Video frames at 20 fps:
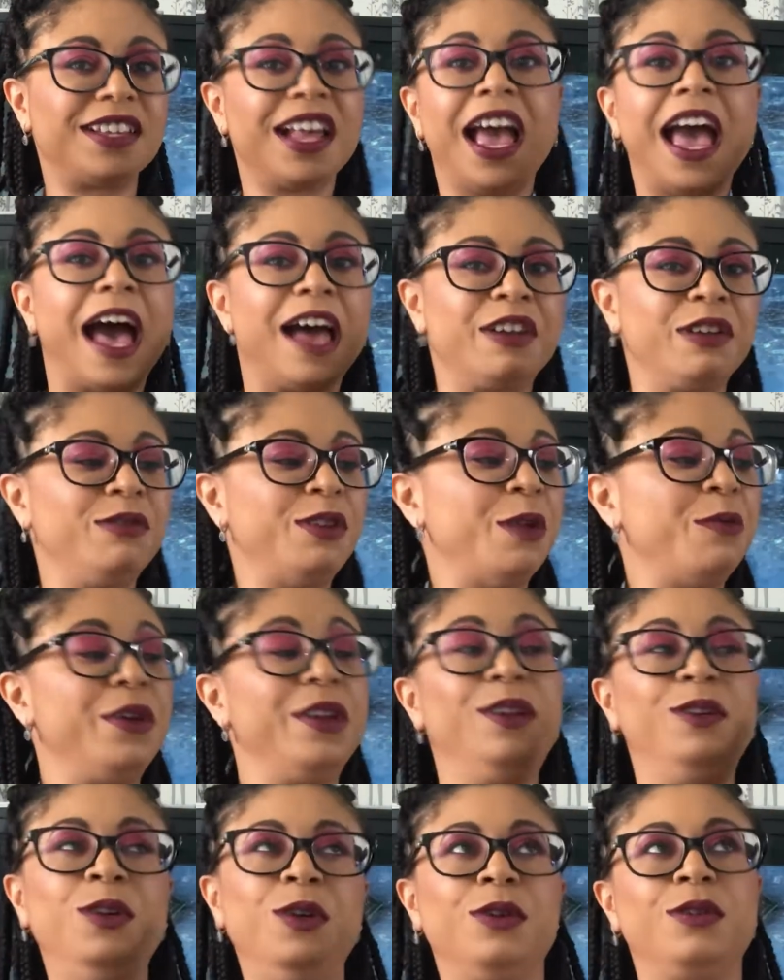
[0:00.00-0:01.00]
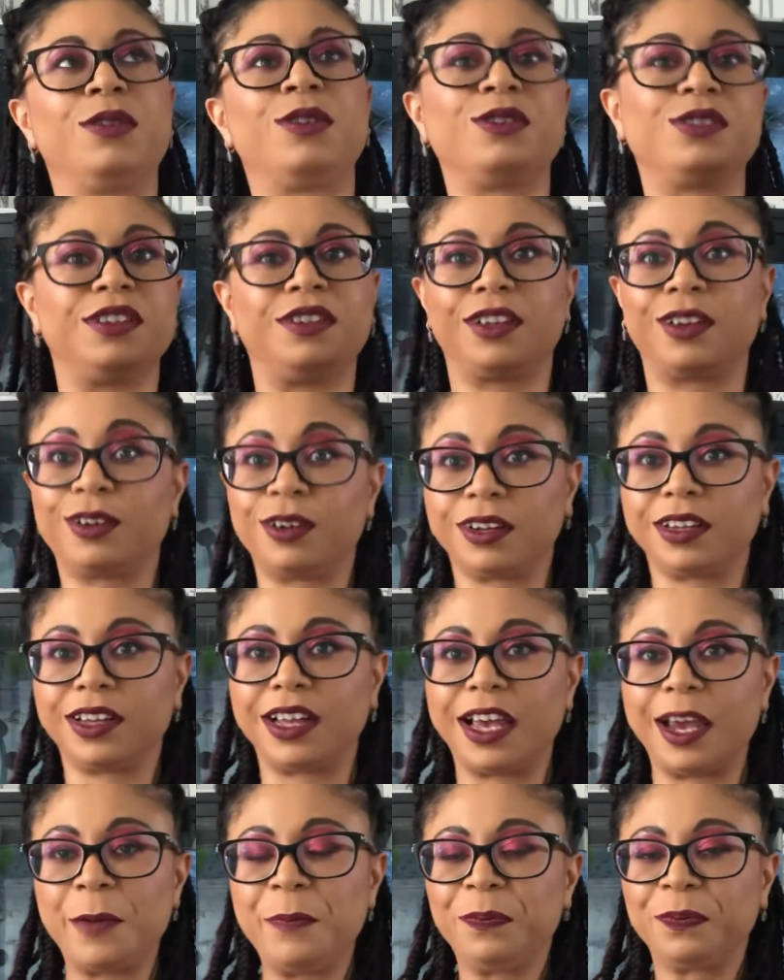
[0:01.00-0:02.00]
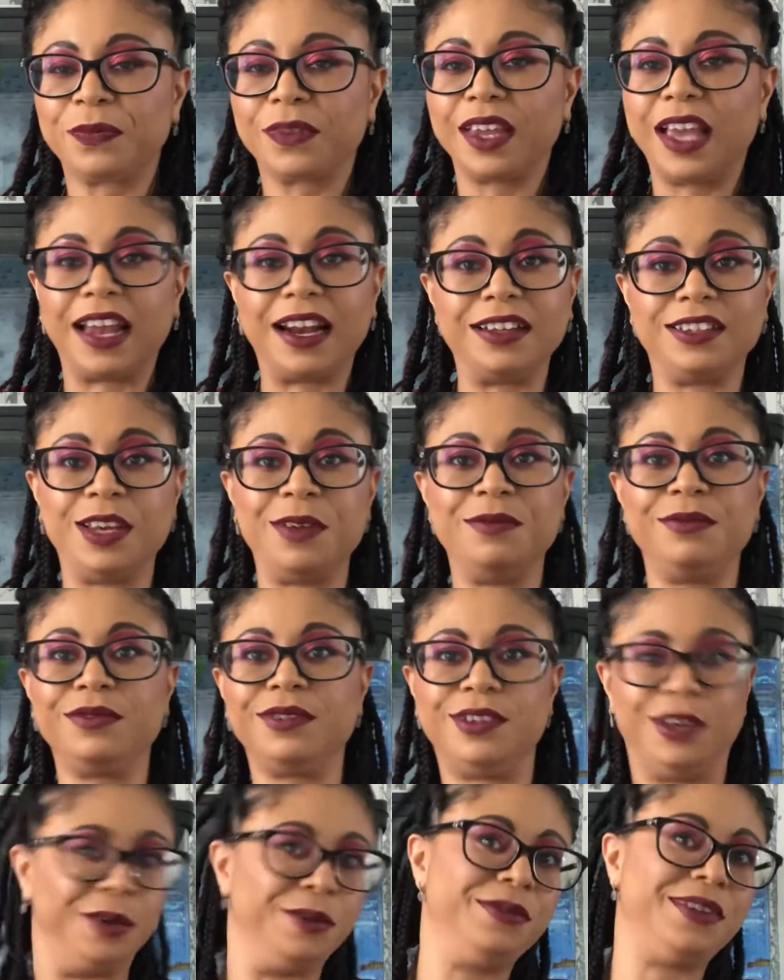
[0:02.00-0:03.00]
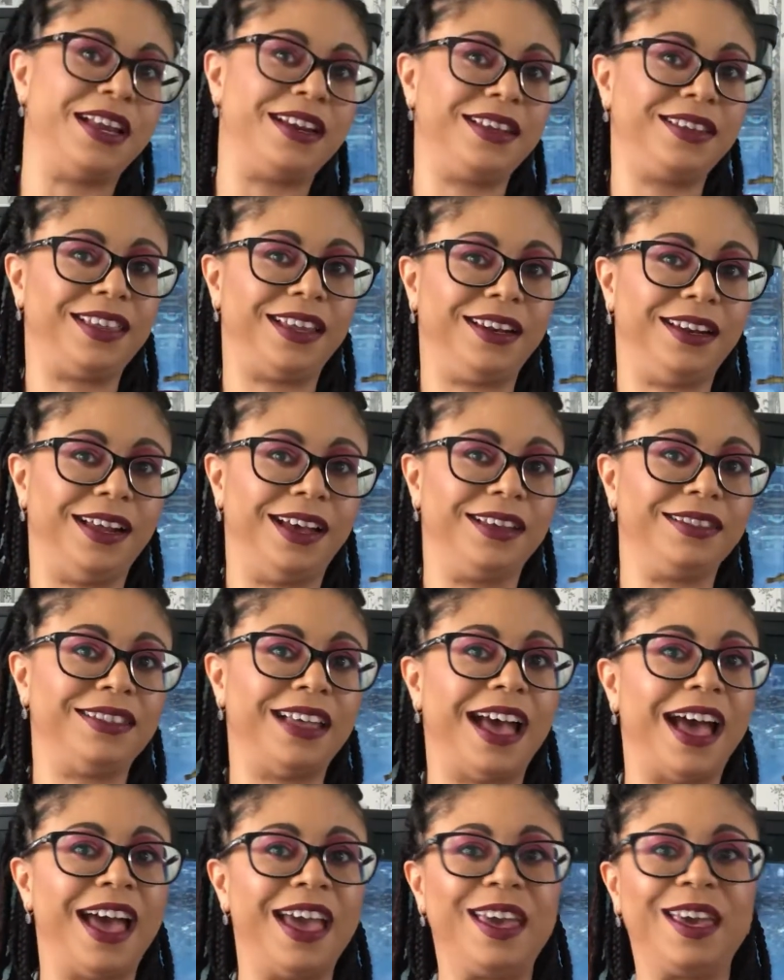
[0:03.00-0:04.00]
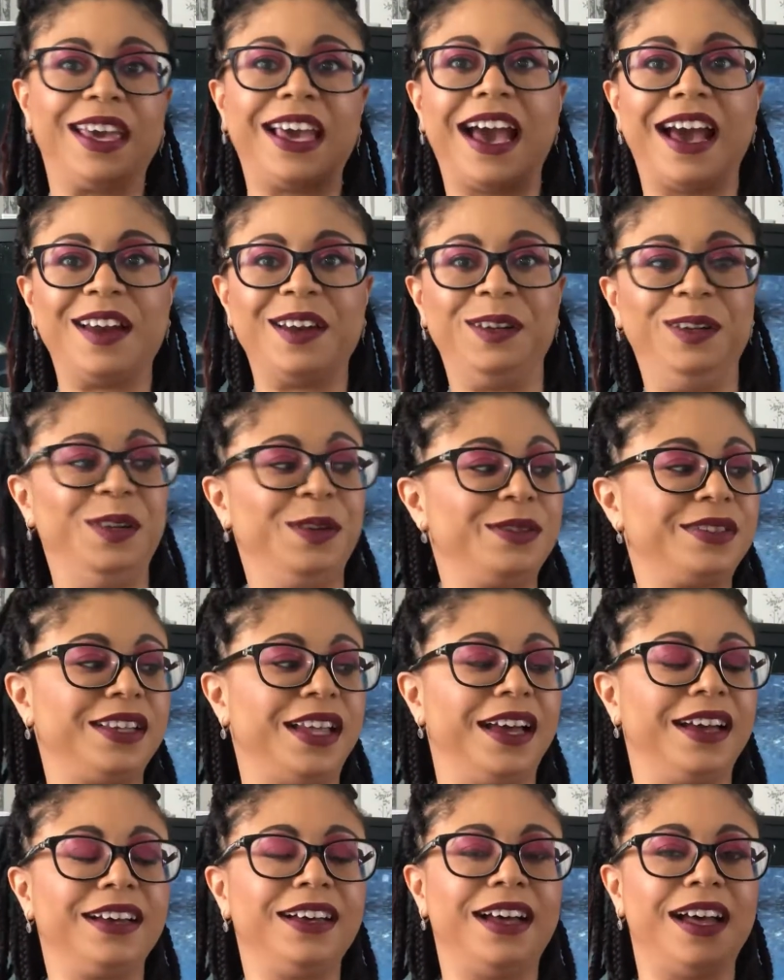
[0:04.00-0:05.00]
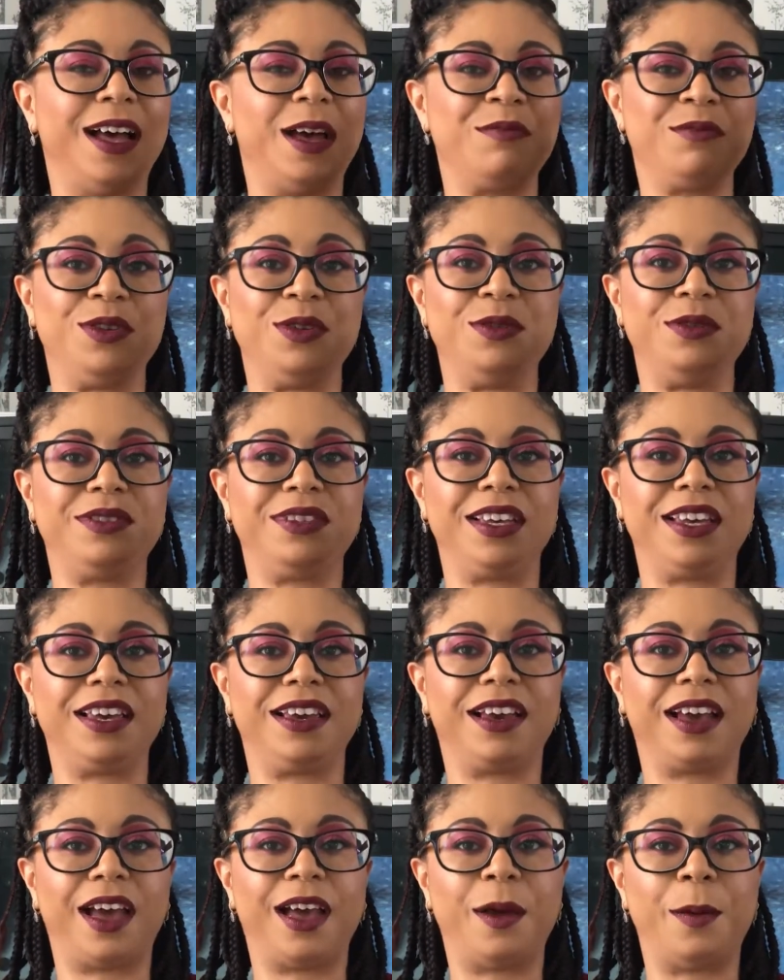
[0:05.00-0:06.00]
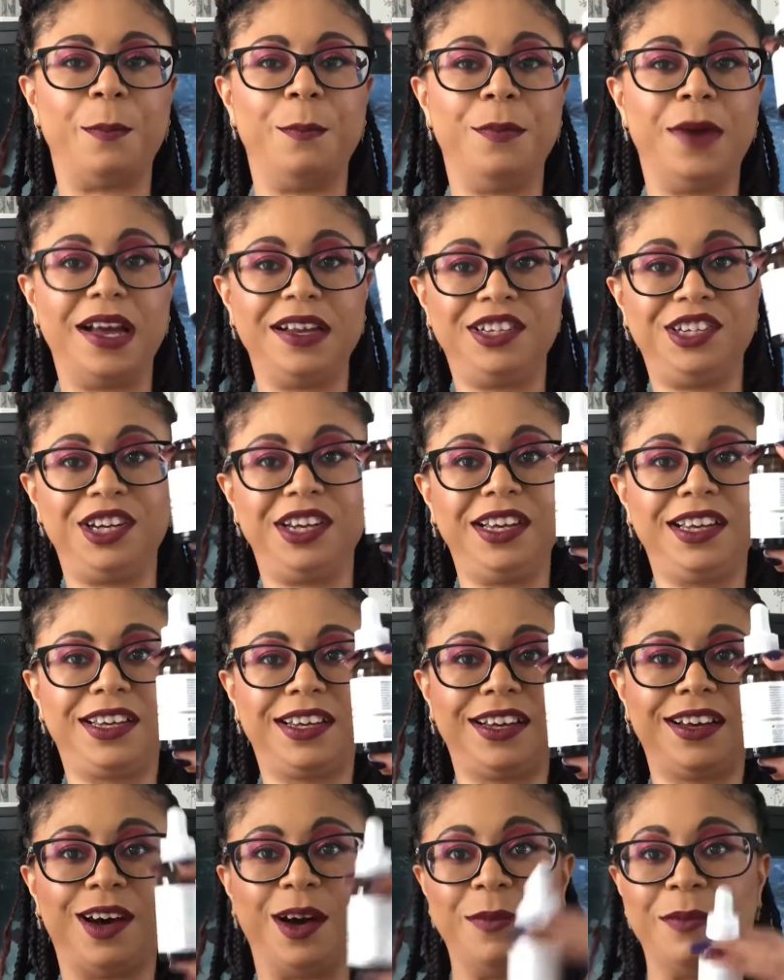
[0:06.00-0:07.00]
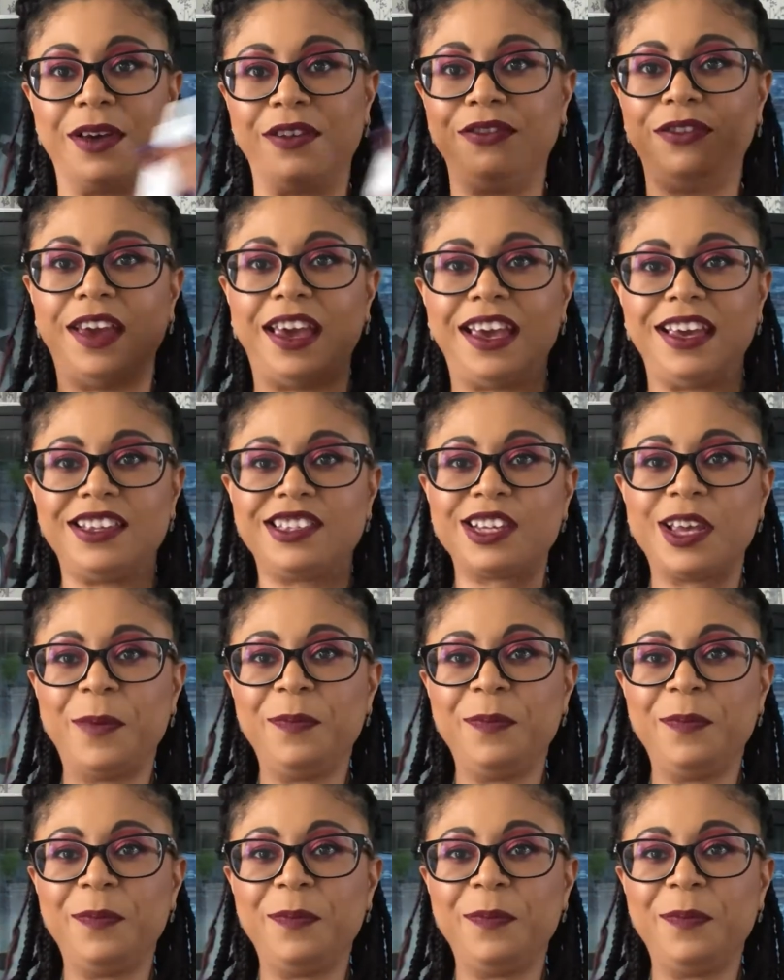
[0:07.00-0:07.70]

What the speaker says: I don't know, it looks, because of the colour, and I don't use anything like that, it kind of looks like I'm using magic on my face.